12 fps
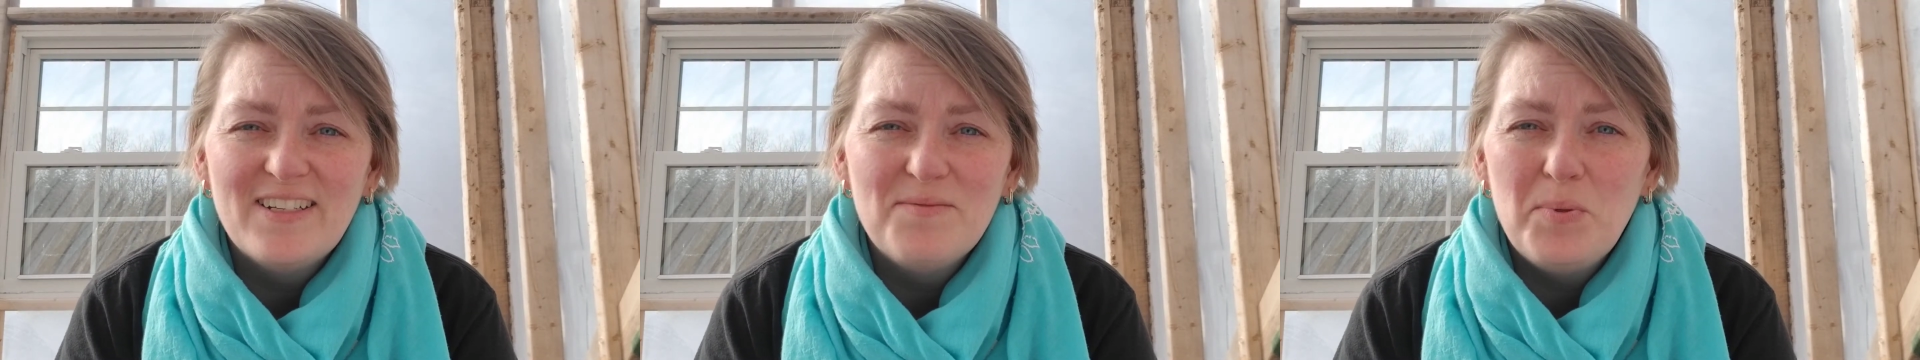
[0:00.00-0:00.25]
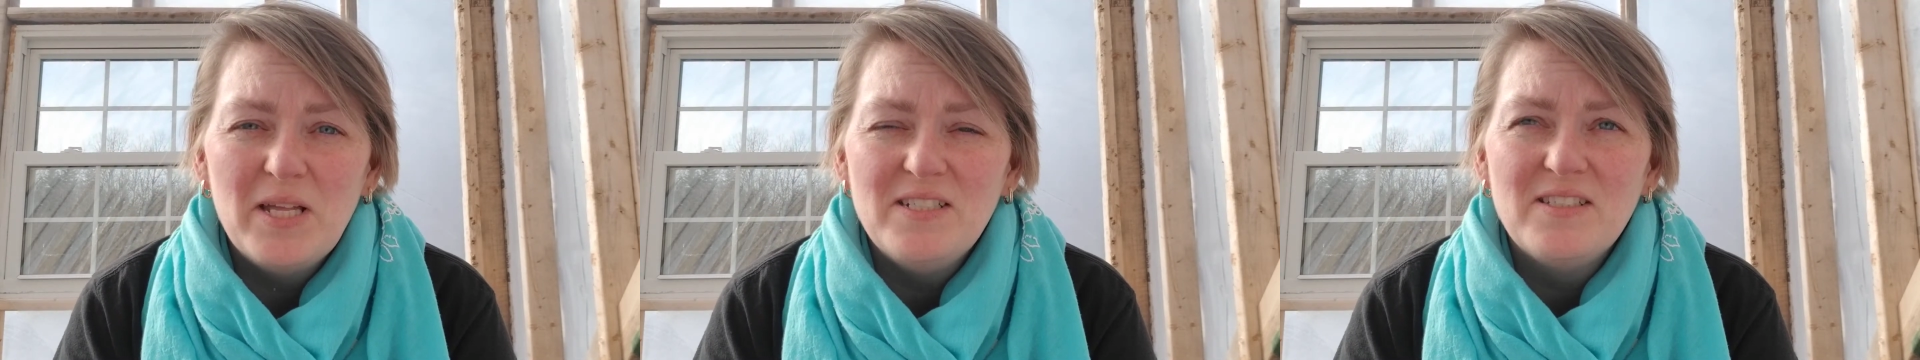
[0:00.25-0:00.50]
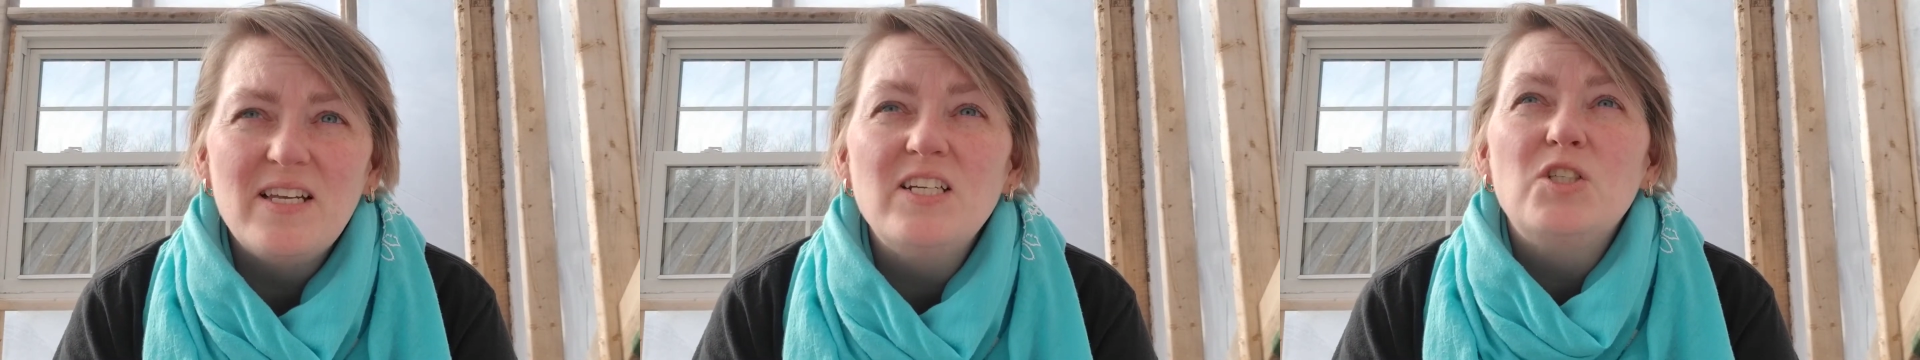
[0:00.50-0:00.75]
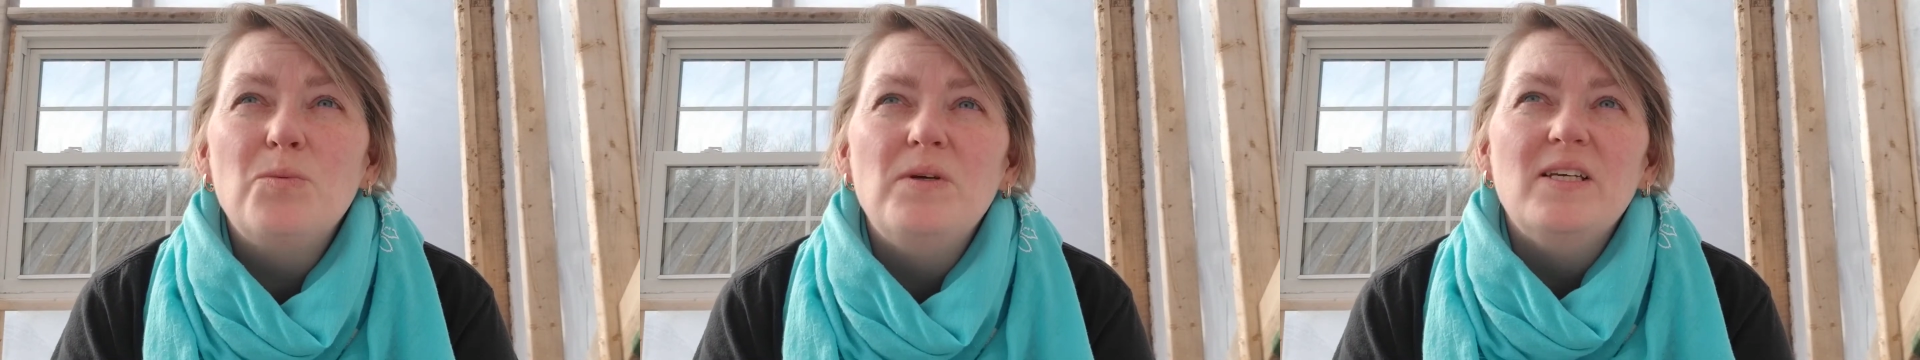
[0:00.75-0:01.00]
plays
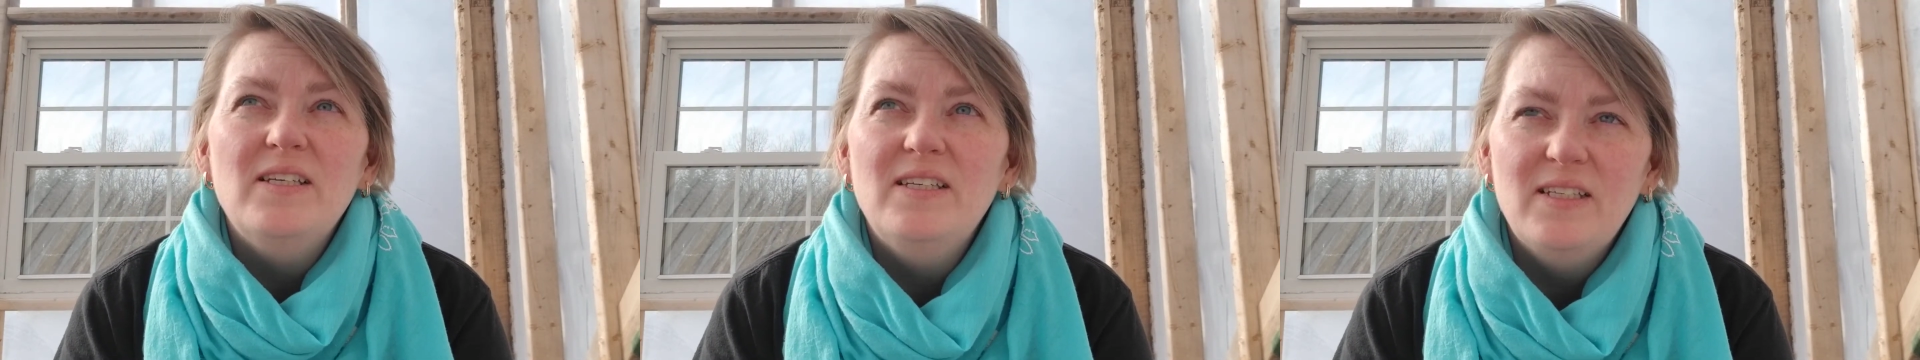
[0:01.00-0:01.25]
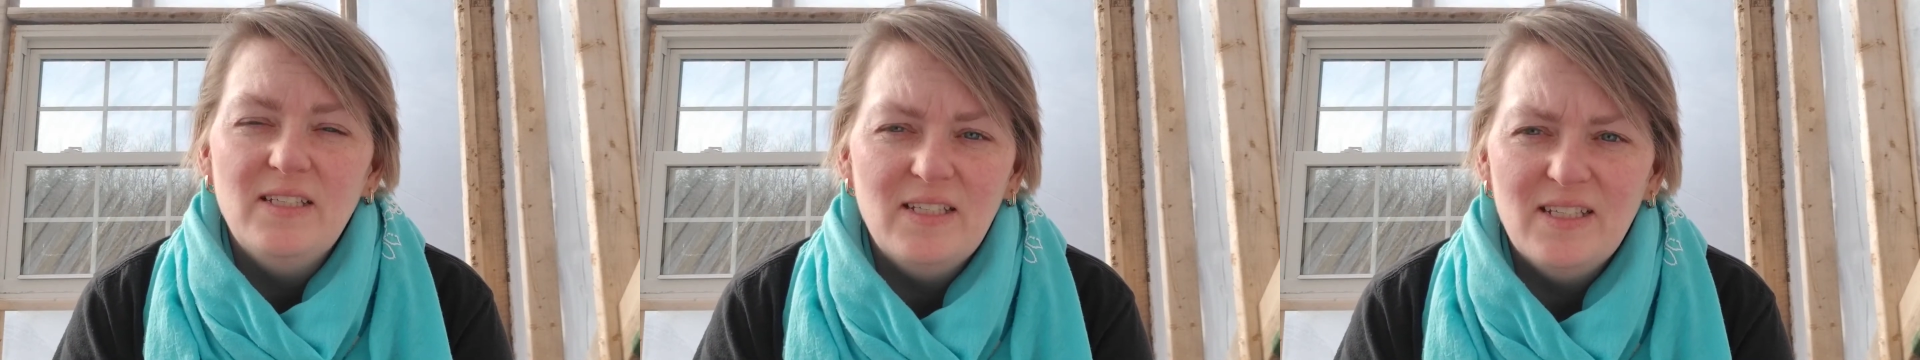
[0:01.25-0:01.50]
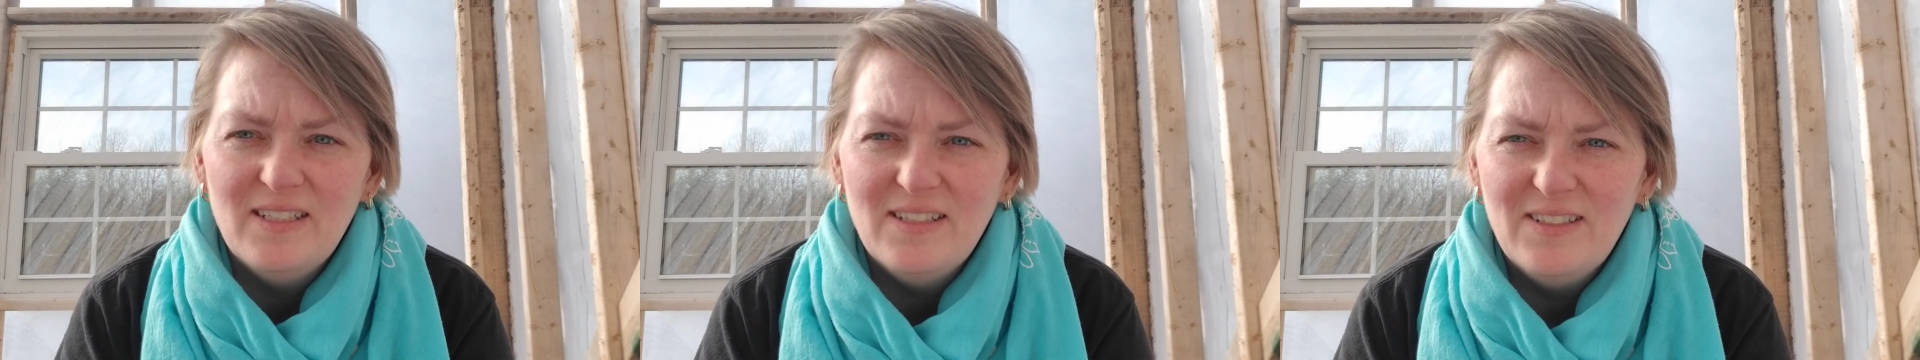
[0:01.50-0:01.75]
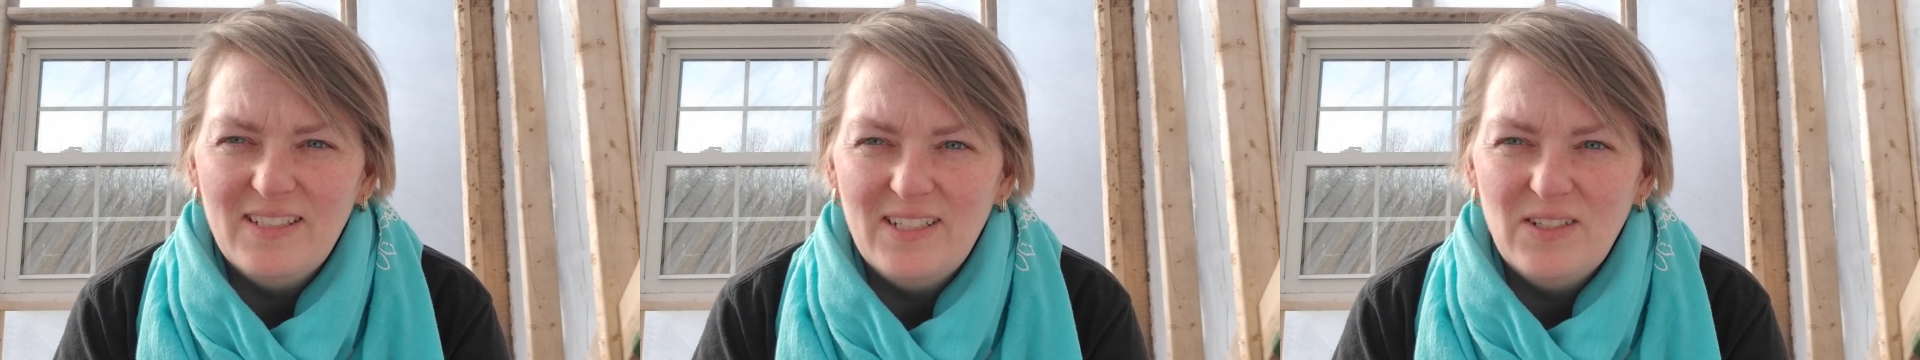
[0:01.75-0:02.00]
such a big key
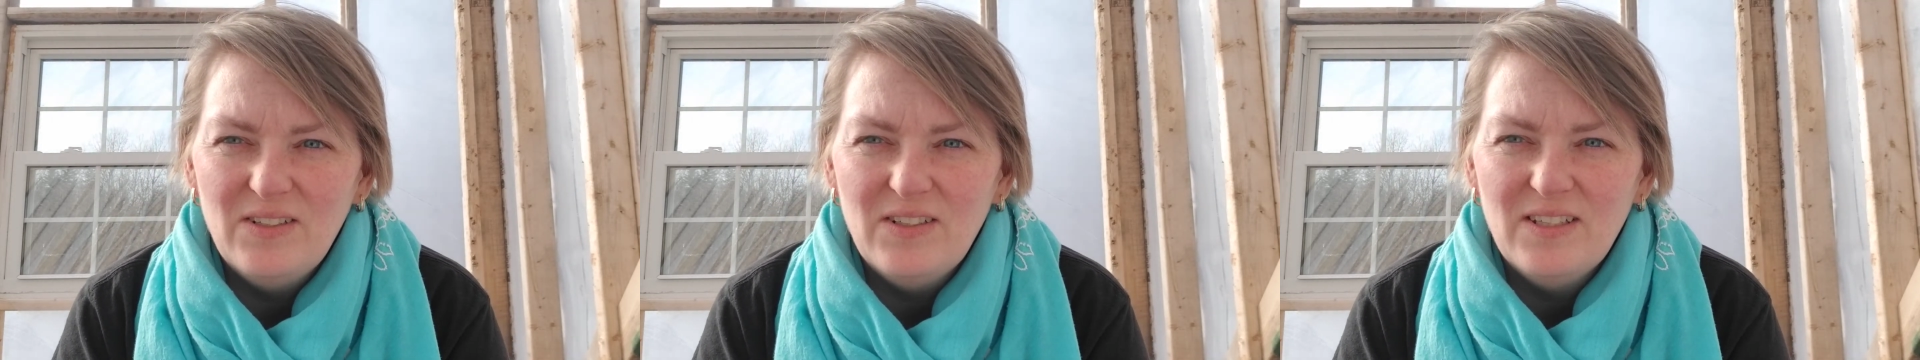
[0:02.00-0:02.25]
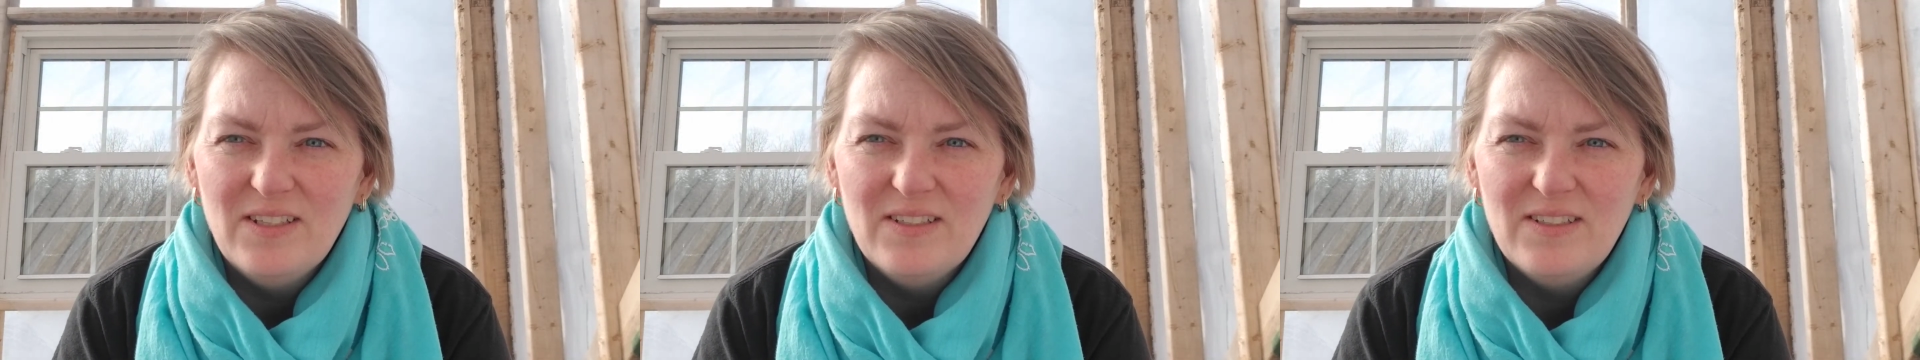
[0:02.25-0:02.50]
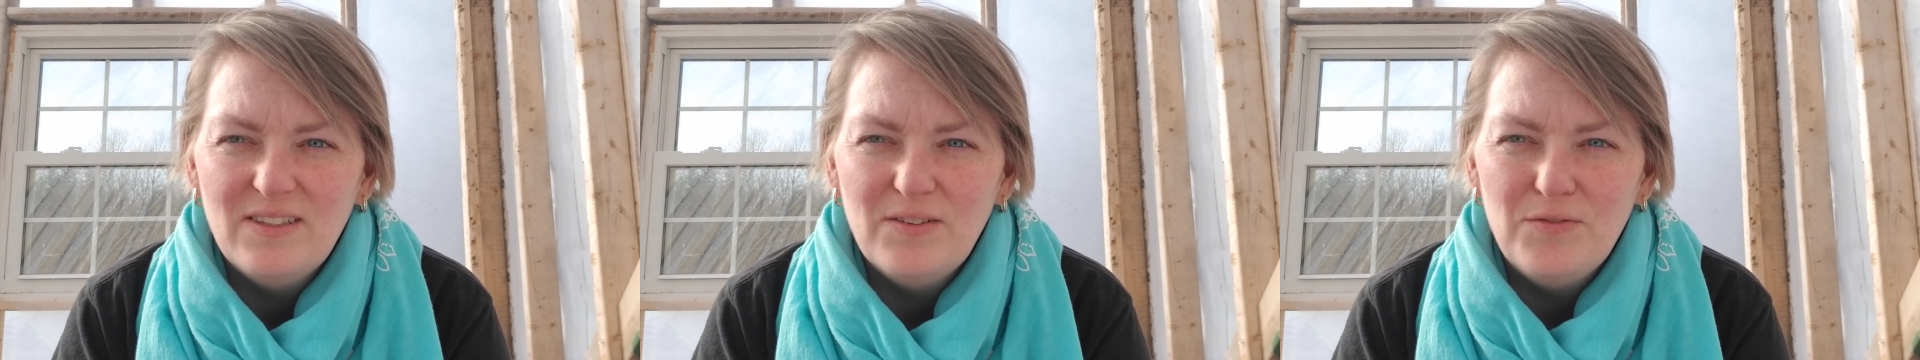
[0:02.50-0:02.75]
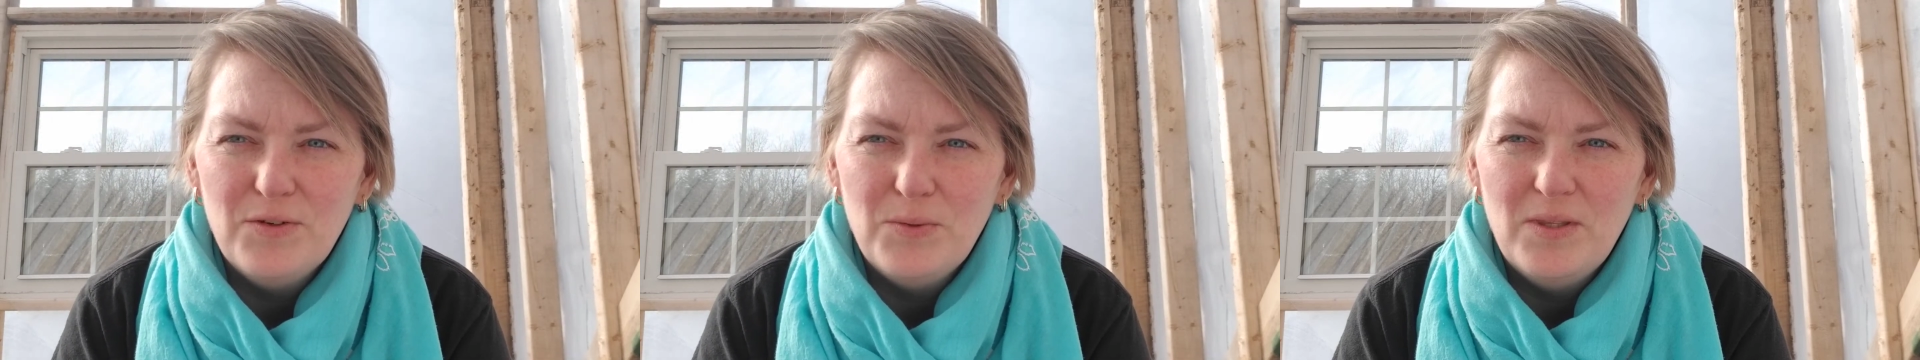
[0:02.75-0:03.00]
in the
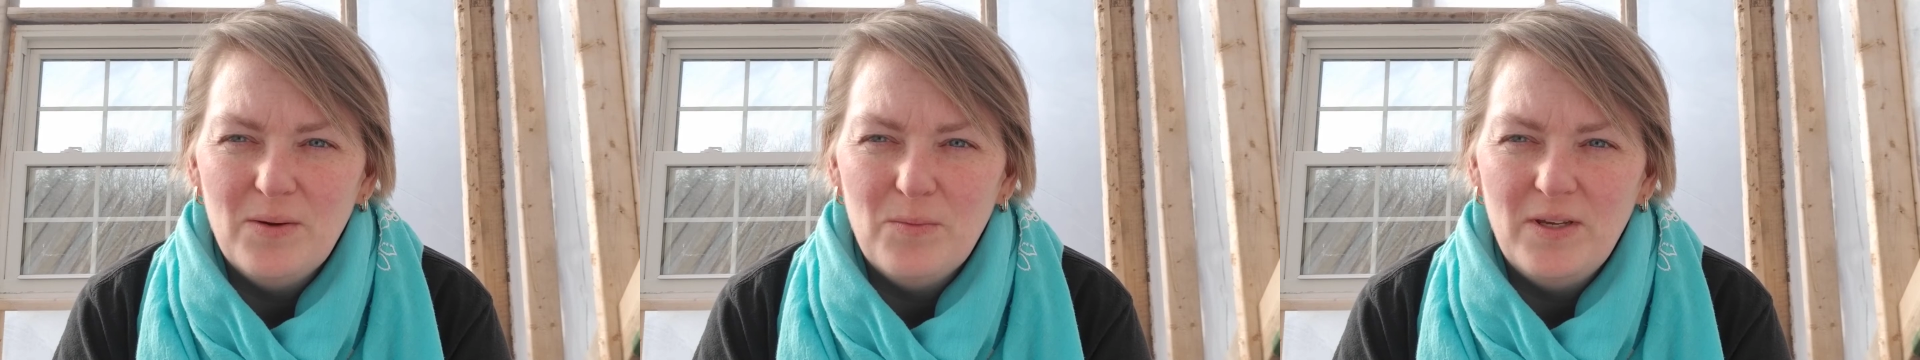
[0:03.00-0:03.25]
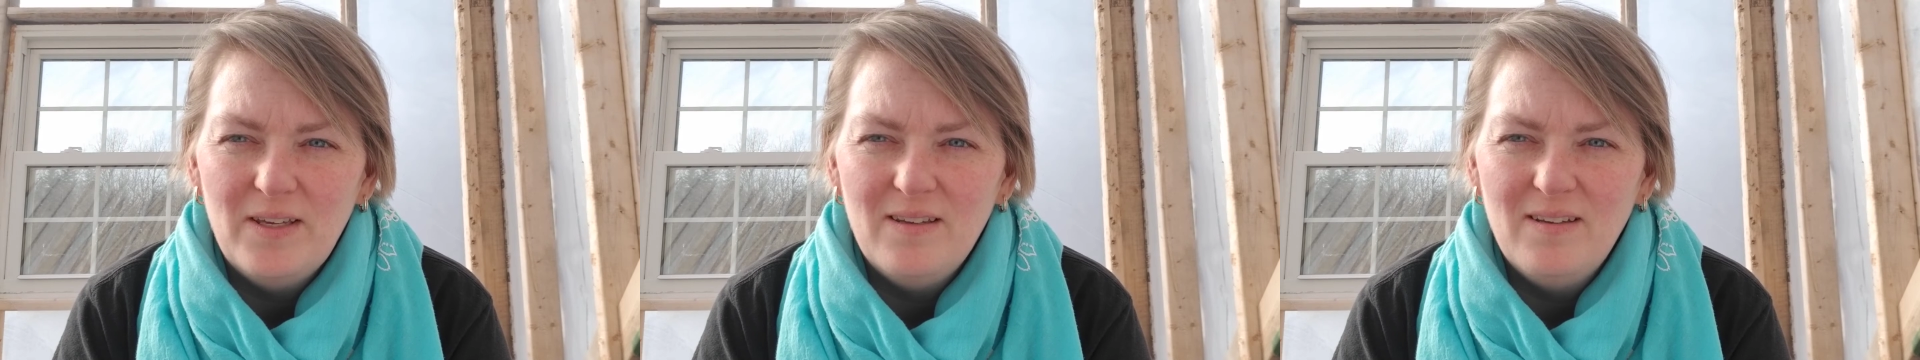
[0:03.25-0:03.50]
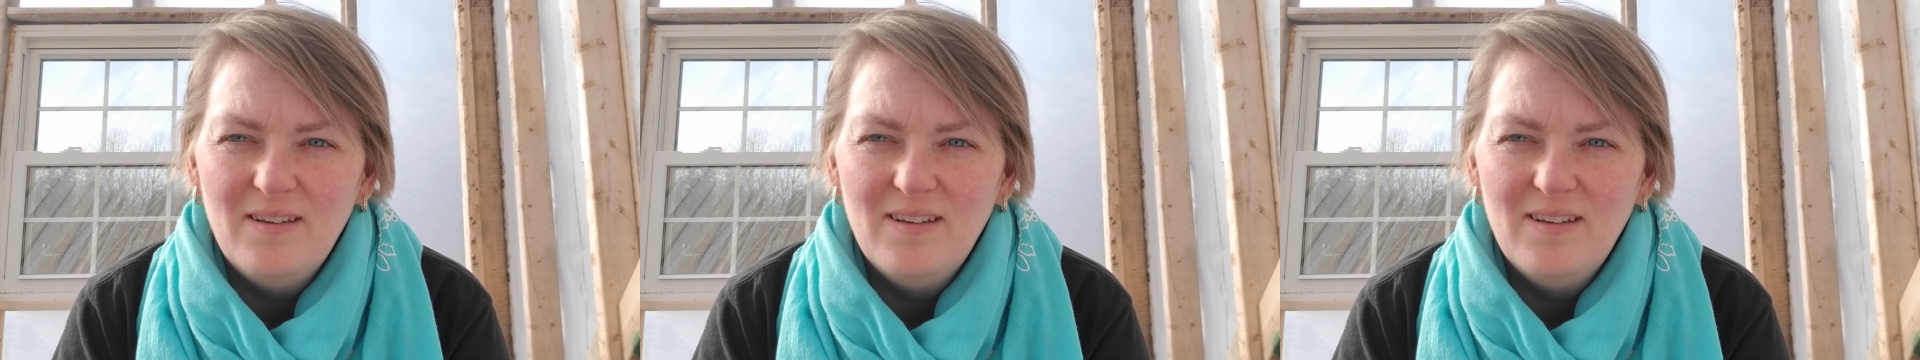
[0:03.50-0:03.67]
food that we